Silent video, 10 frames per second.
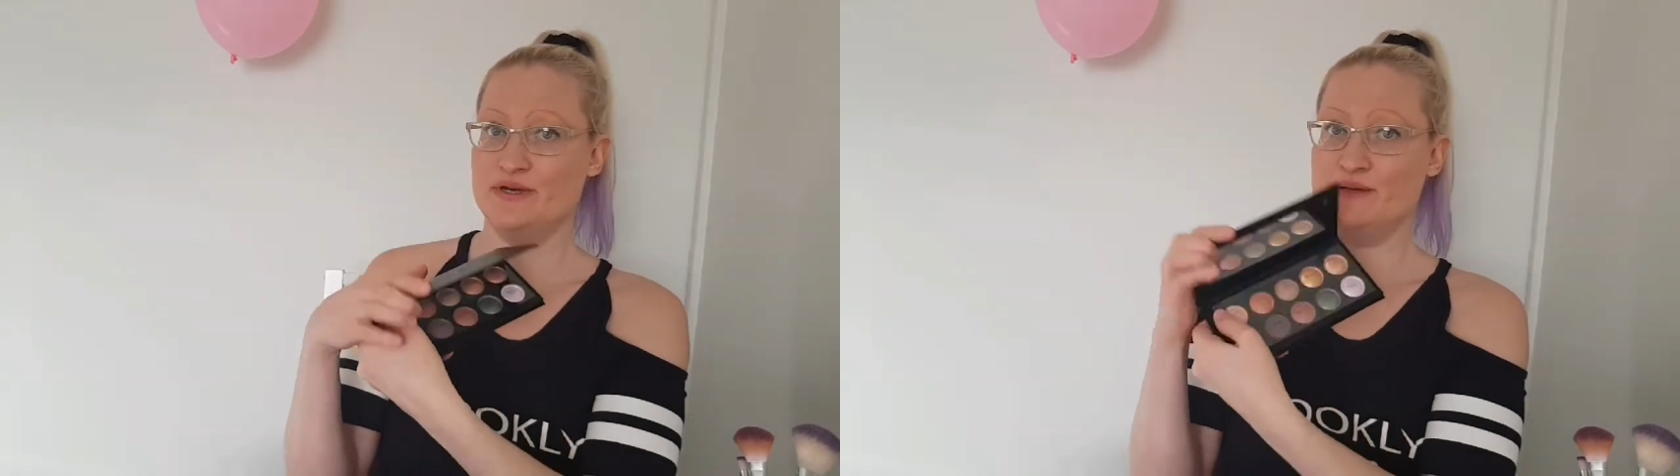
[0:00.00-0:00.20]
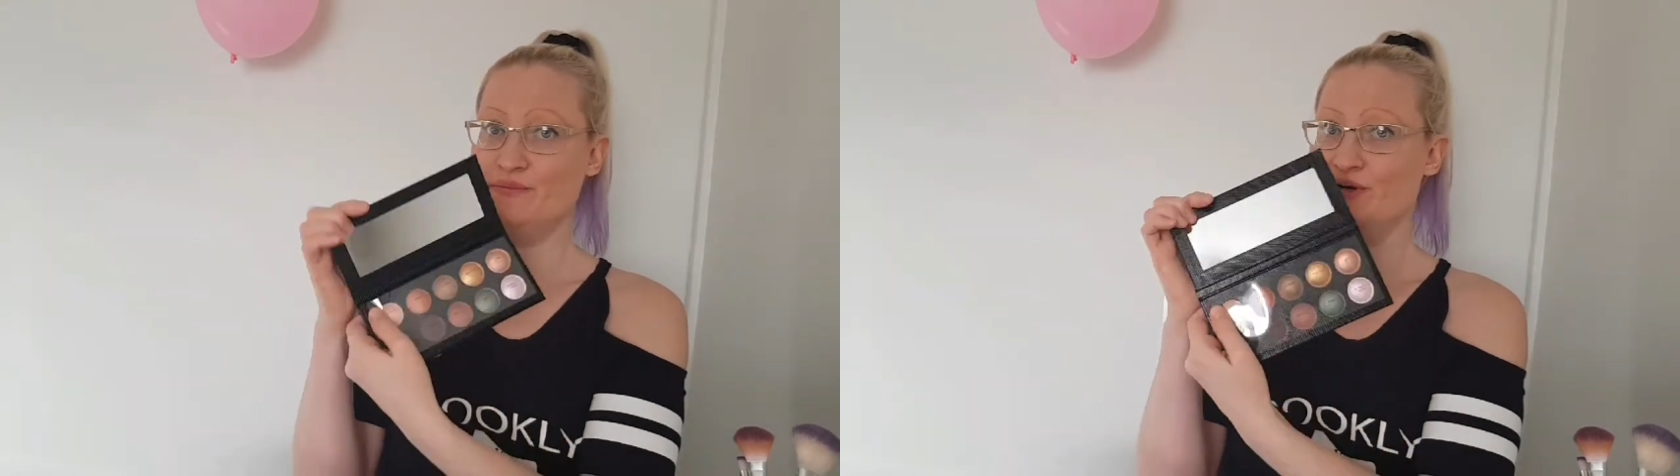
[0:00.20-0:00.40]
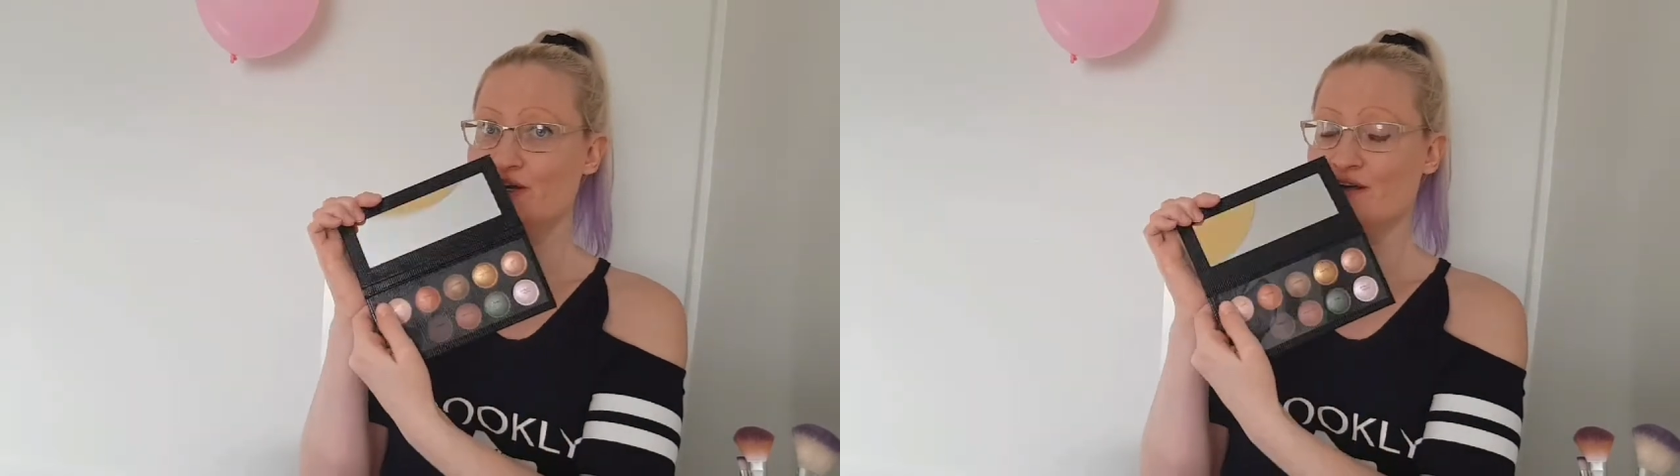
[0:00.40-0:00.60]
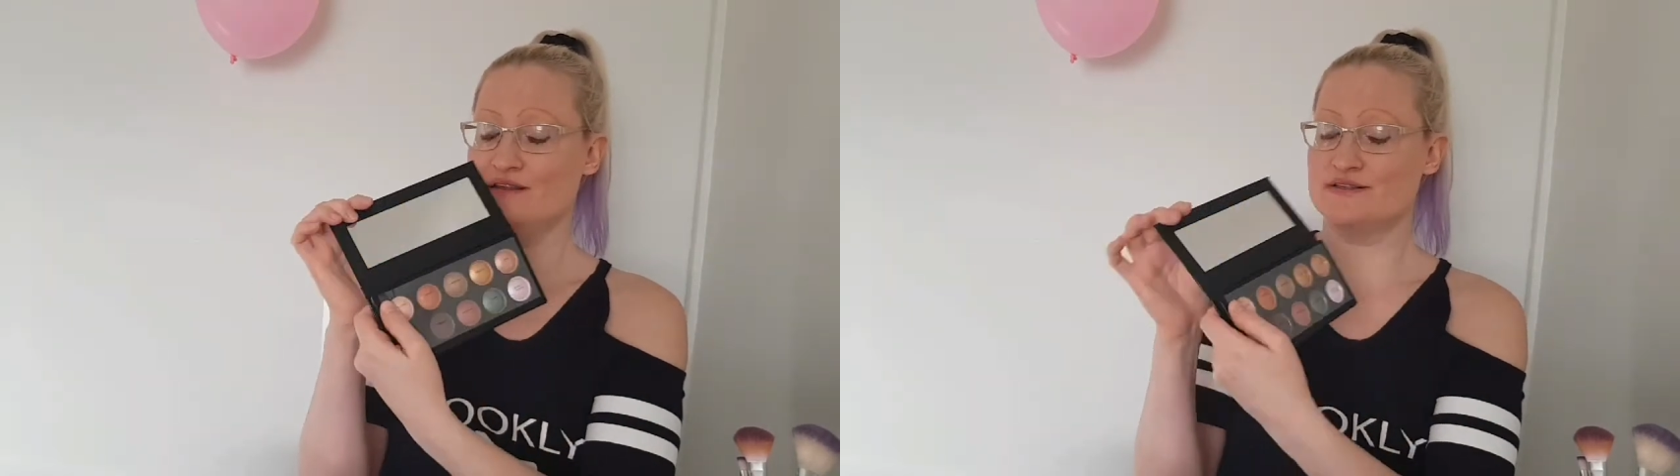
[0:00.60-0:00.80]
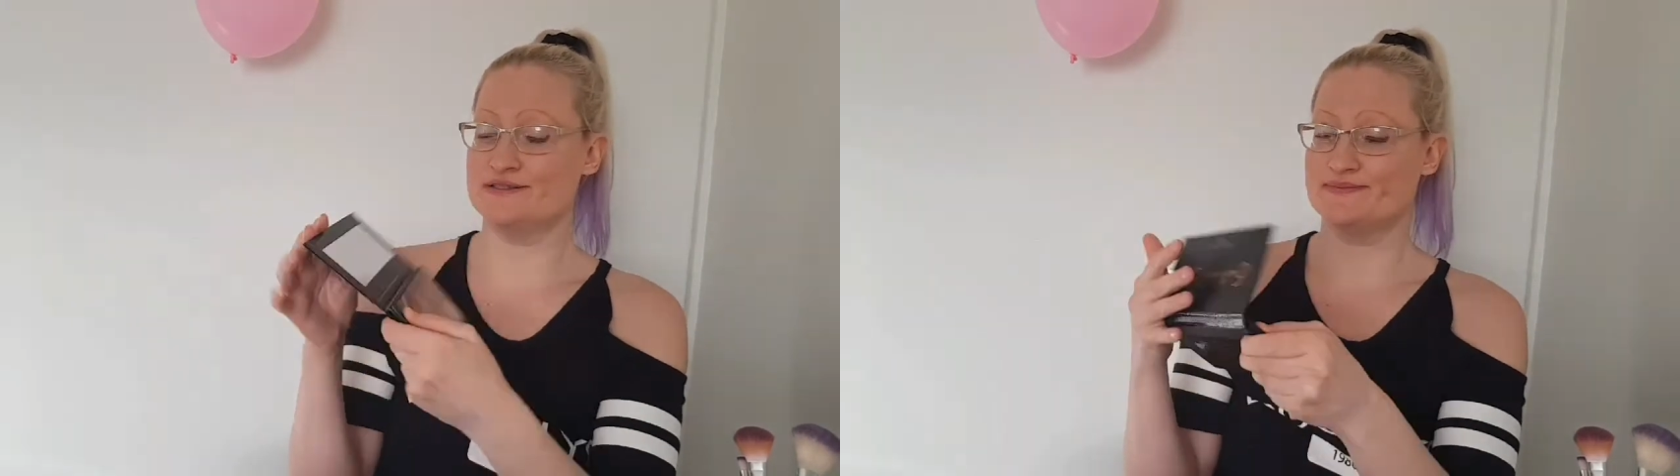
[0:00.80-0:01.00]
Pretty, pretty
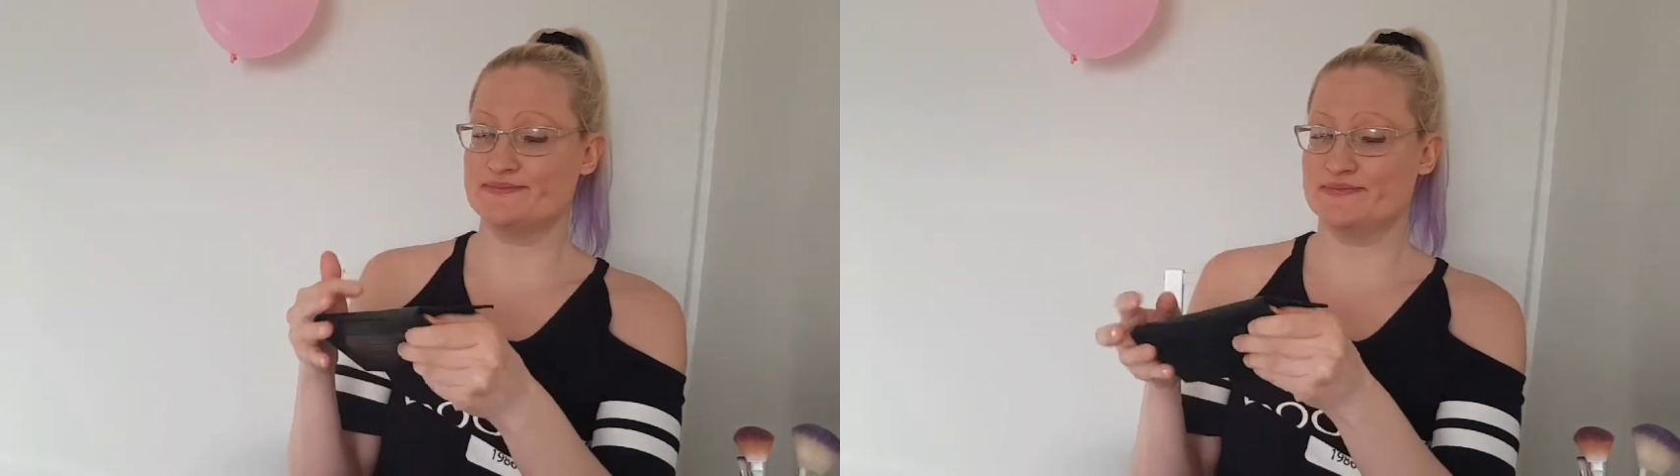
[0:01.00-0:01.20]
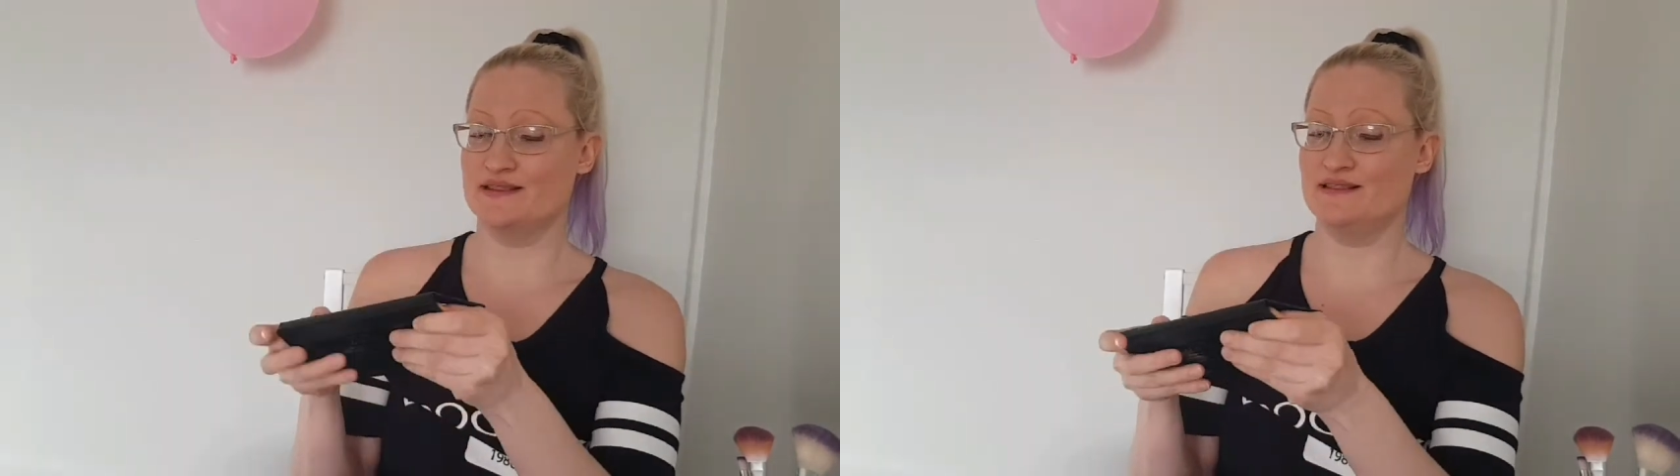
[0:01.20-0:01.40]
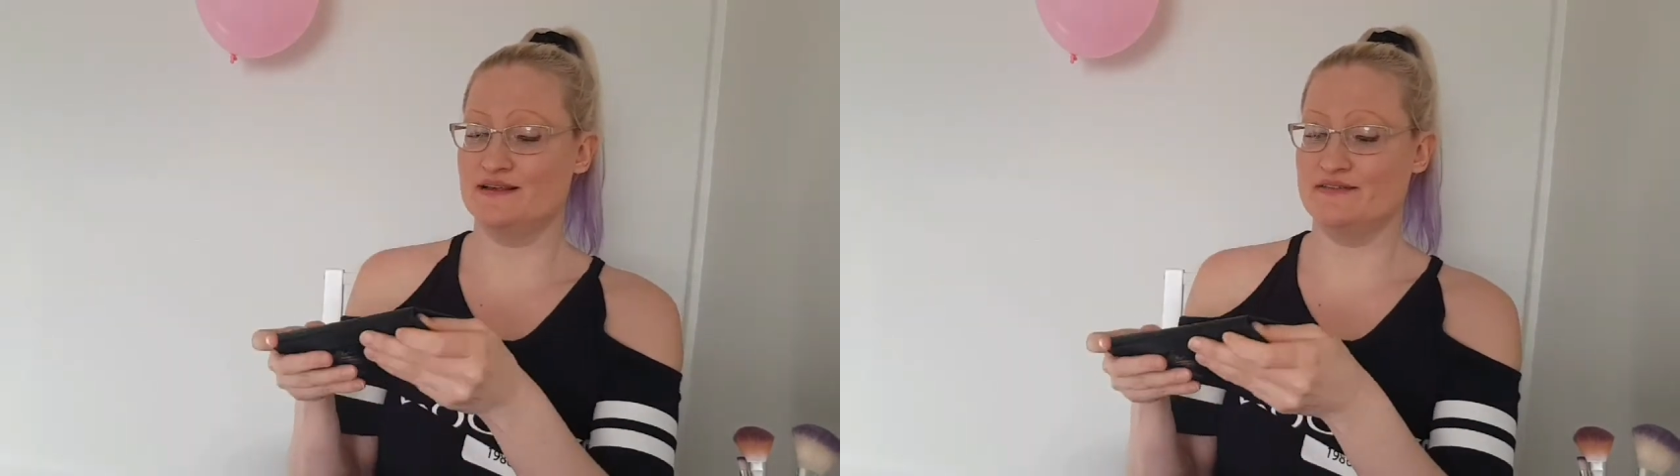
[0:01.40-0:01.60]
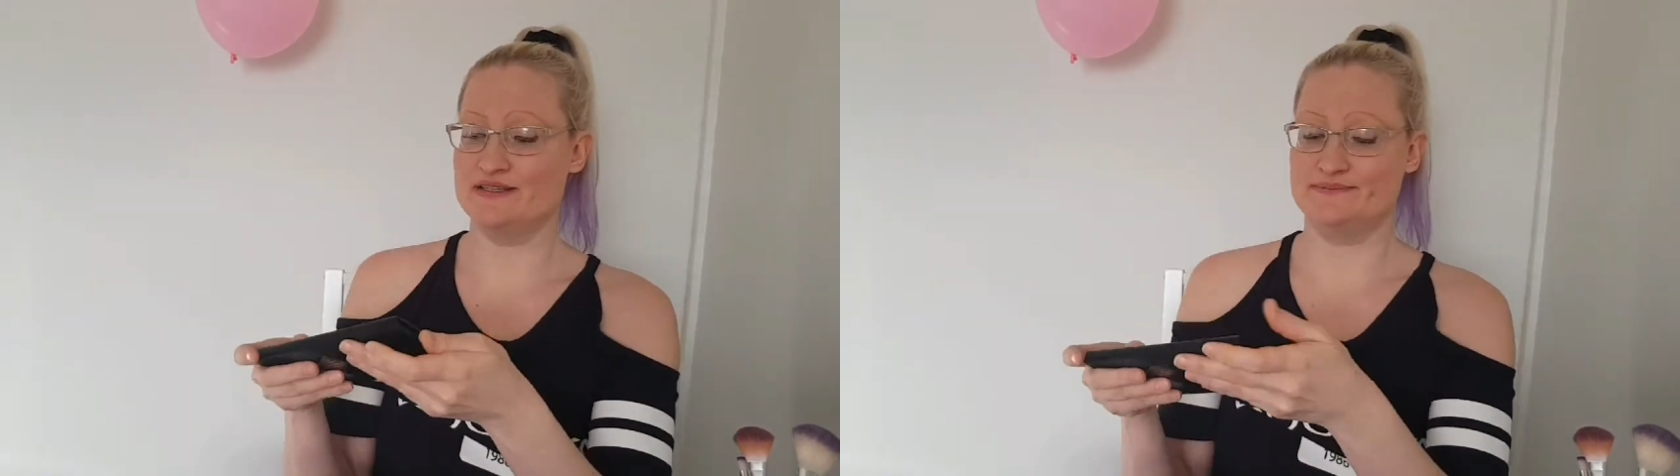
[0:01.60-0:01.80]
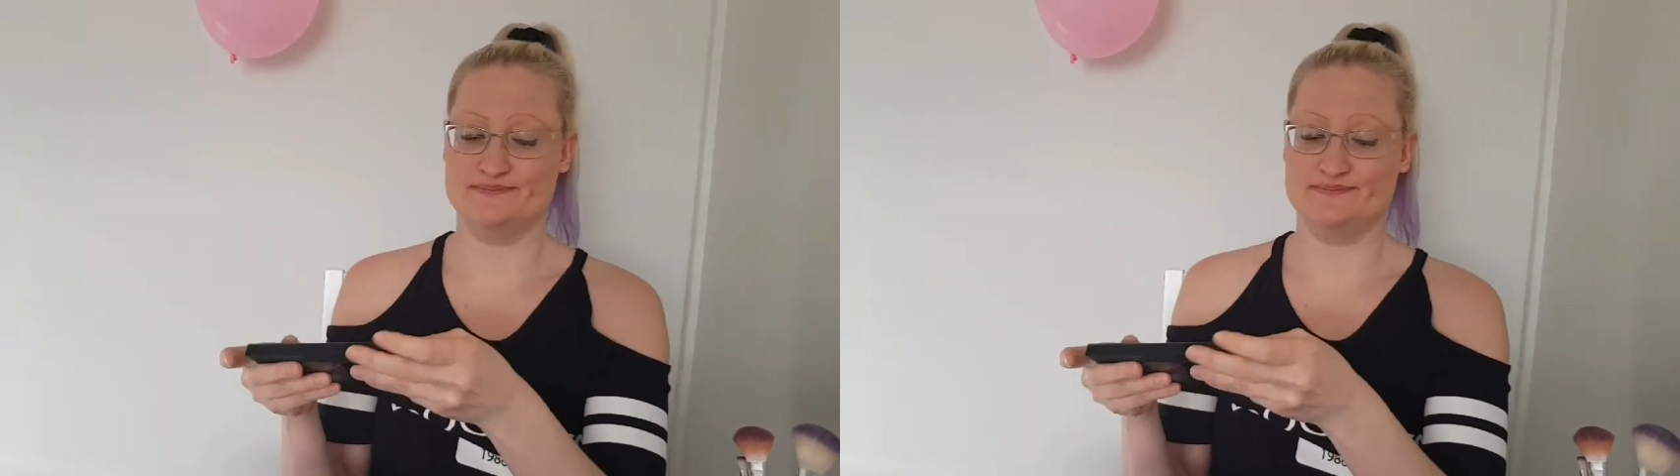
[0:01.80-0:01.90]
colors. Love